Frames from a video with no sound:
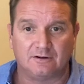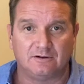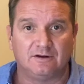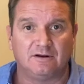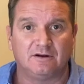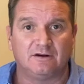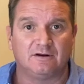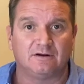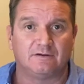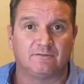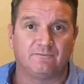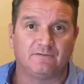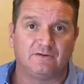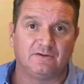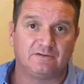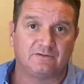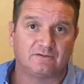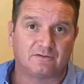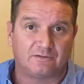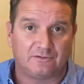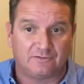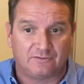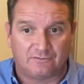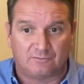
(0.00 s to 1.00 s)
needing to
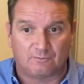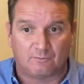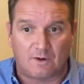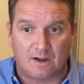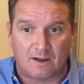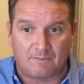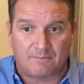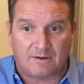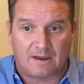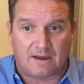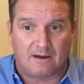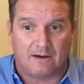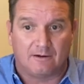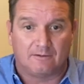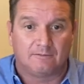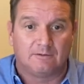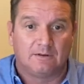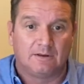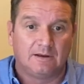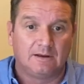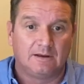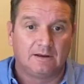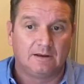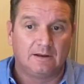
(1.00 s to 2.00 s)
physically swap out
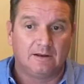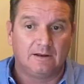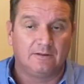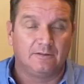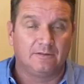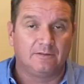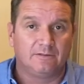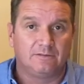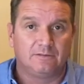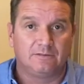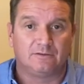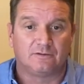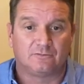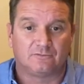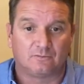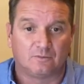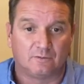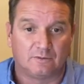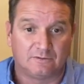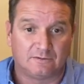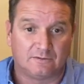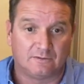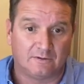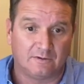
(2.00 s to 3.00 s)

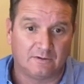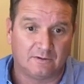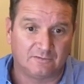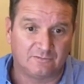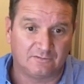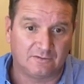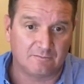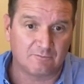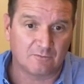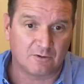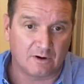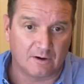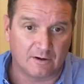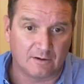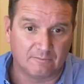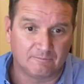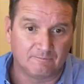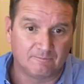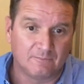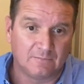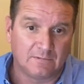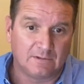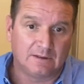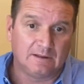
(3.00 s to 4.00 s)
the SIM card.
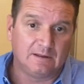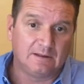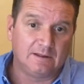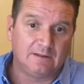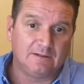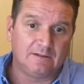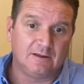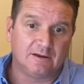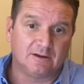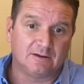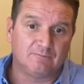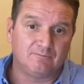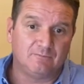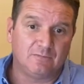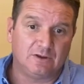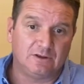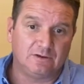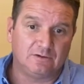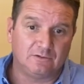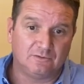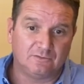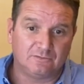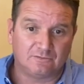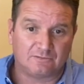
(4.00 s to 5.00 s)
They can be
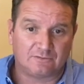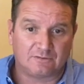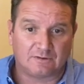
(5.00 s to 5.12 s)
used to